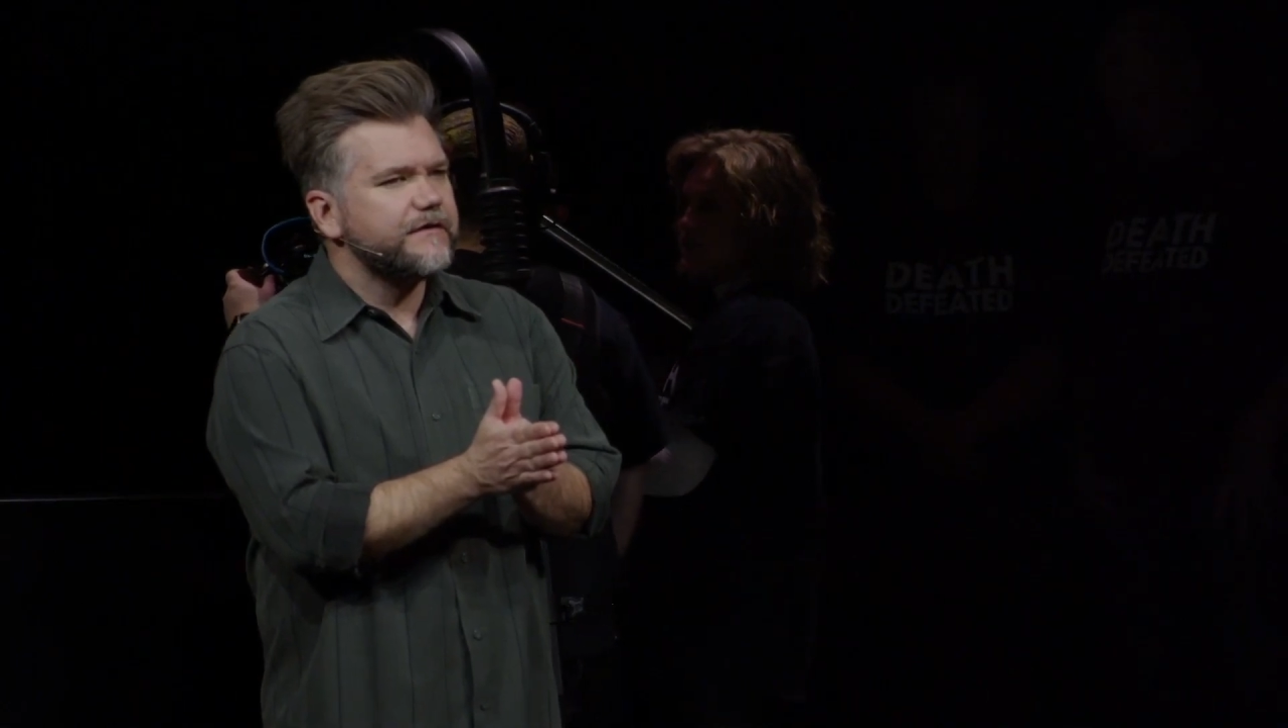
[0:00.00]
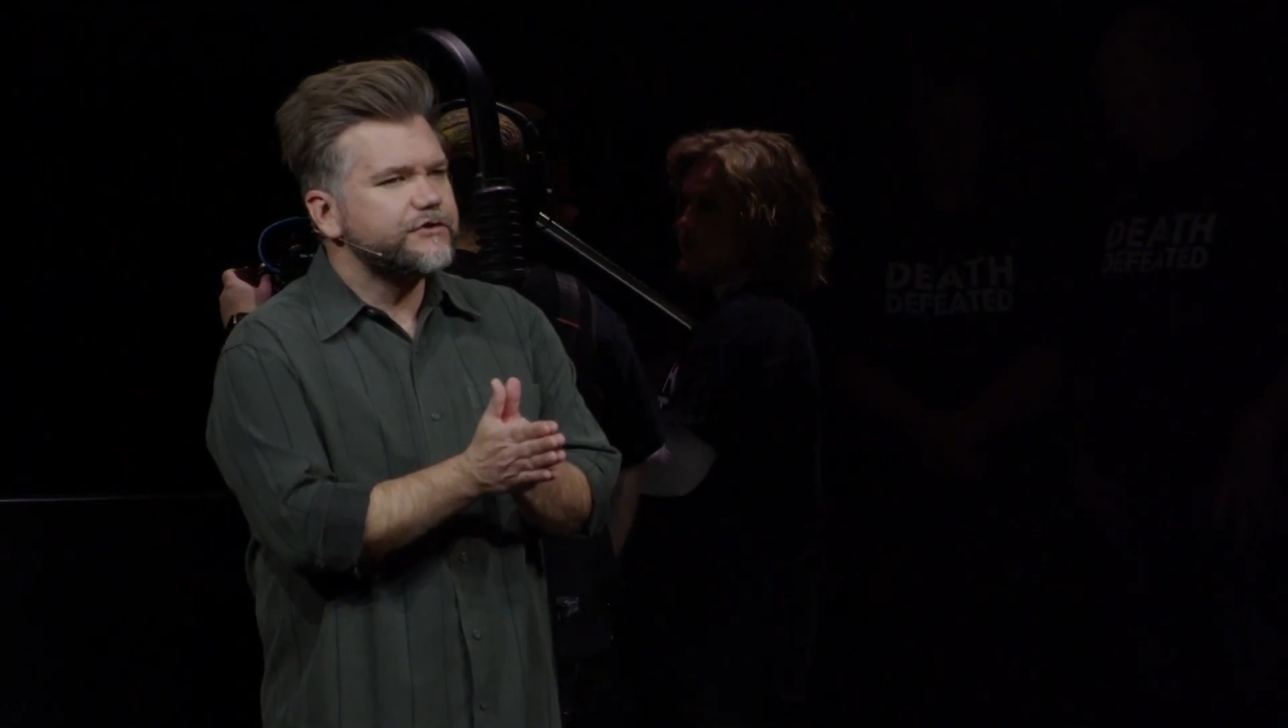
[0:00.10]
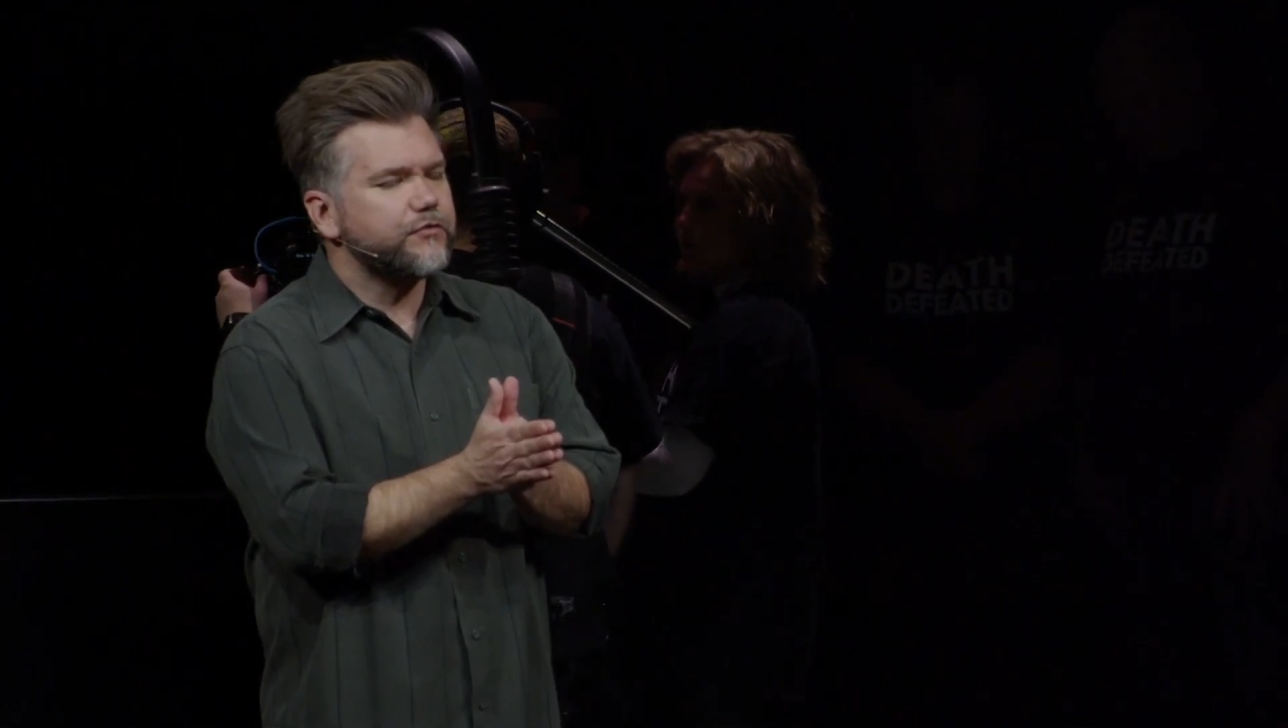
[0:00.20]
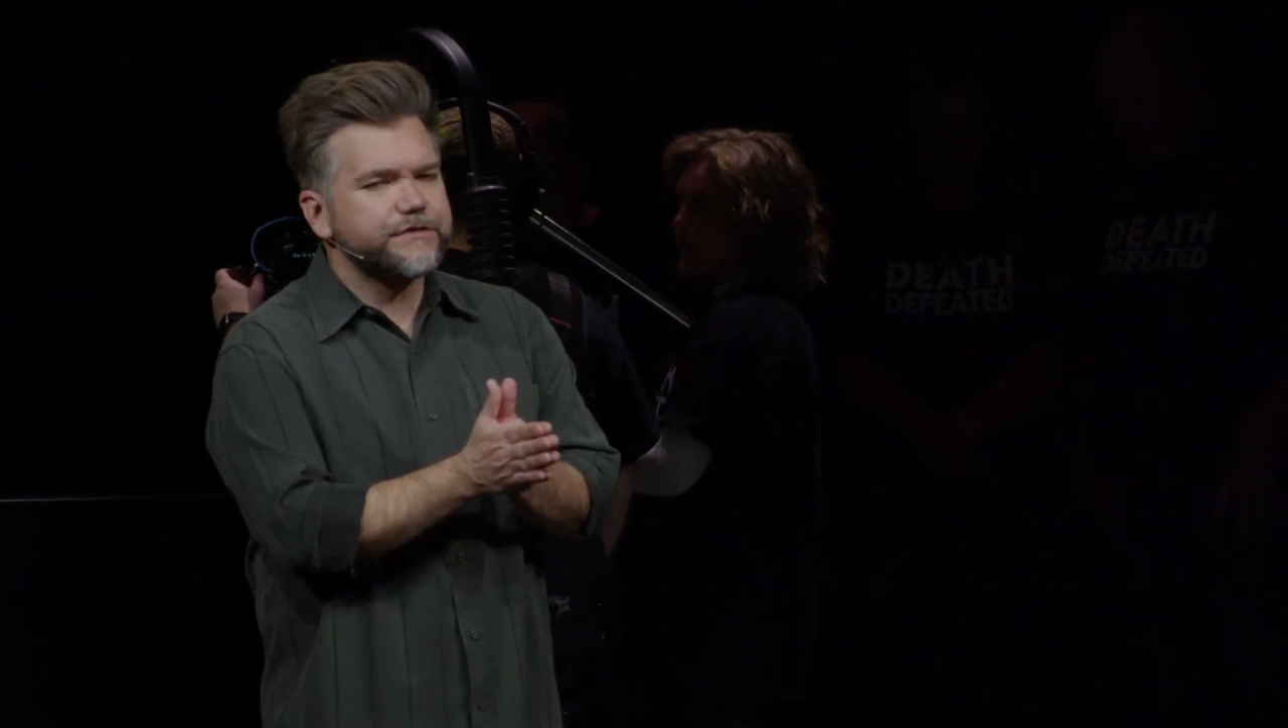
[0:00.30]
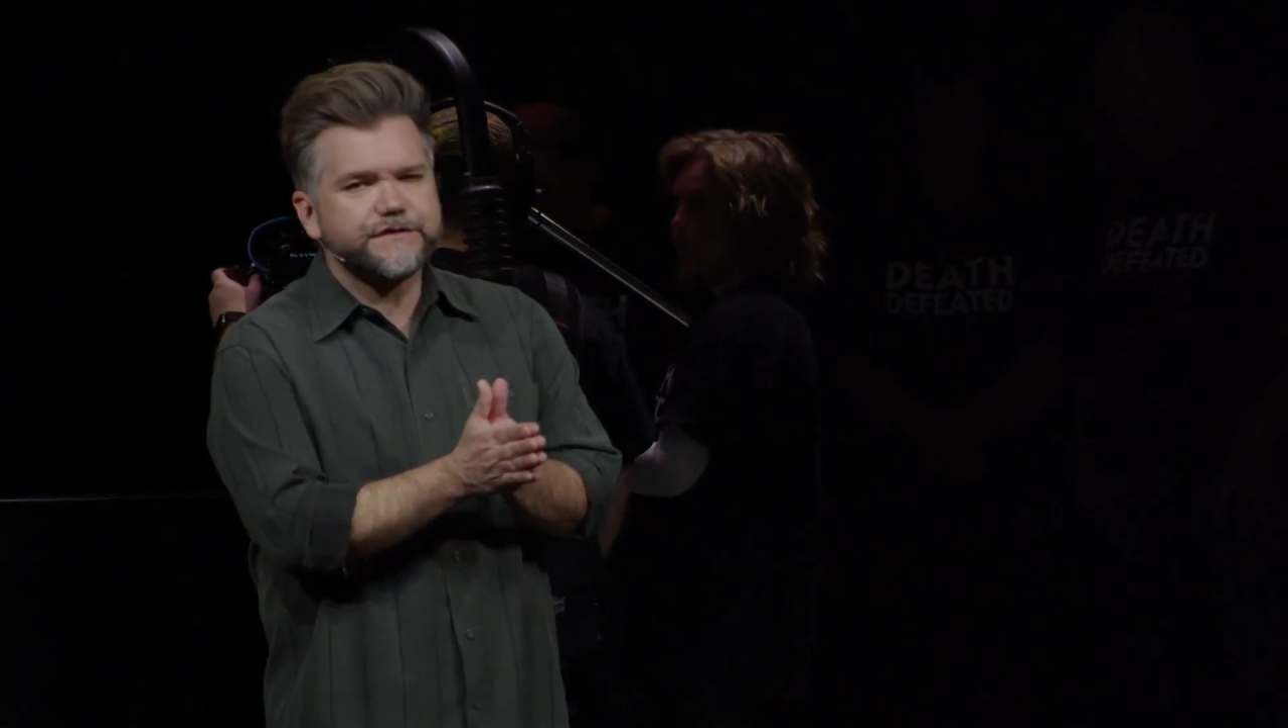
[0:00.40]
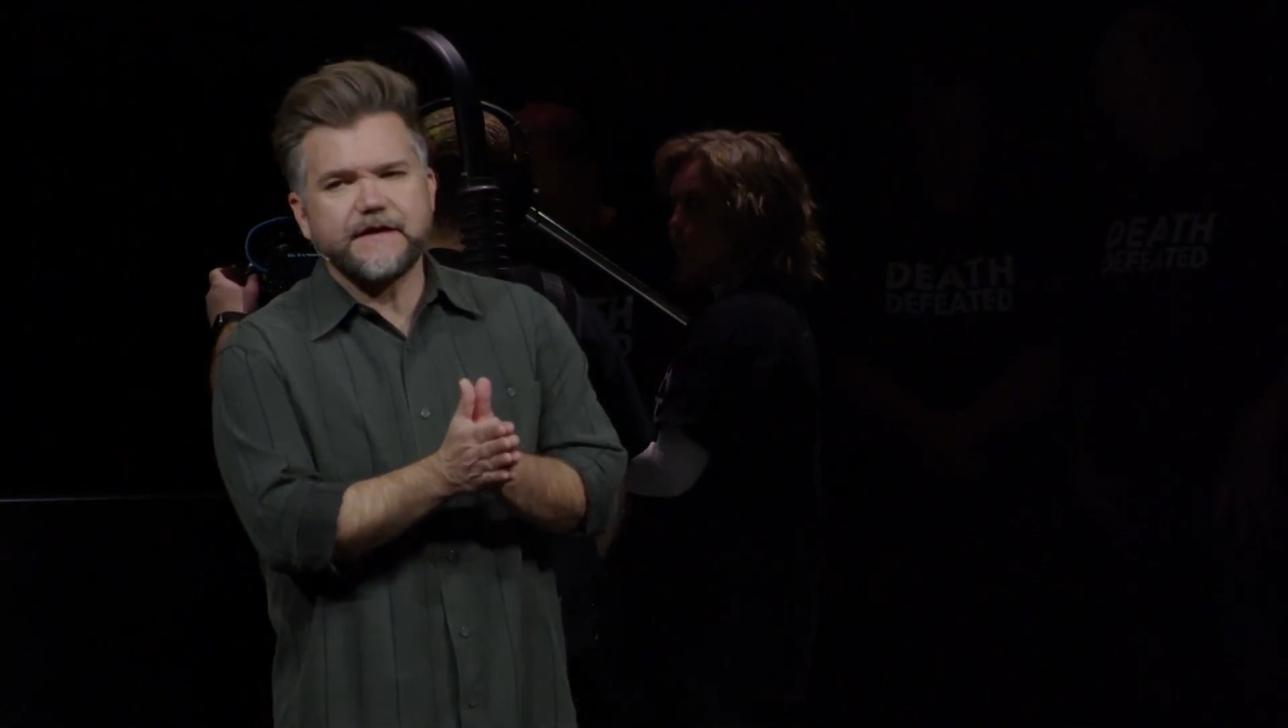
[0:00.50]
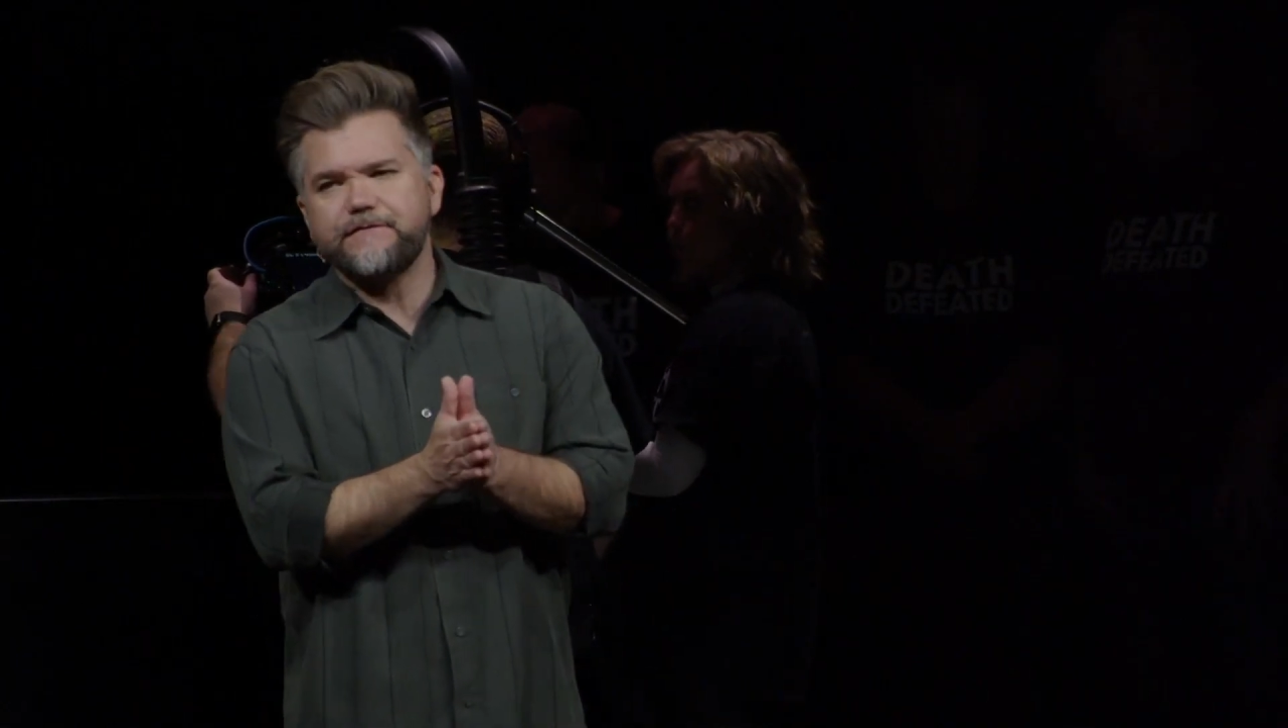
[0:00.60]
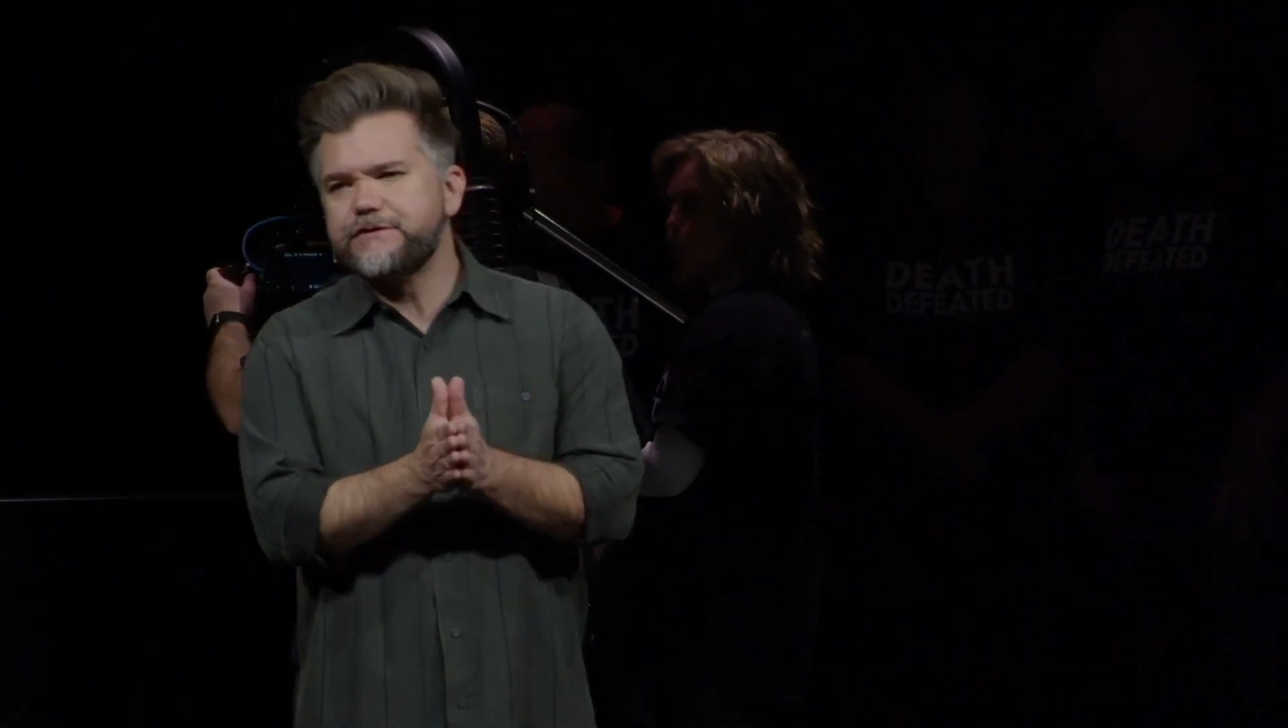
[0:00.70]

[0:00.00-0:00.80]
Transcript: to receive